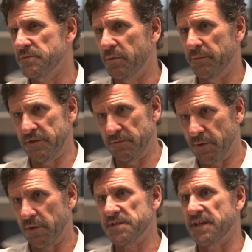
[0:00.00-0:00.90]
and when we do
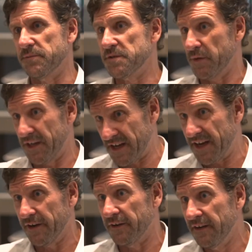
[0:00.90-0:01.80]
bulk samples, we get
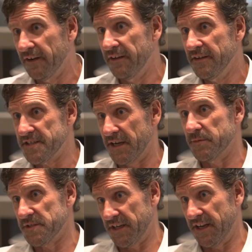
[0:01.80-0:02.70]
higher
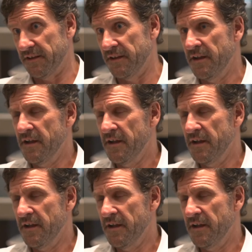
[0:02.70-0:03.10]
samples again.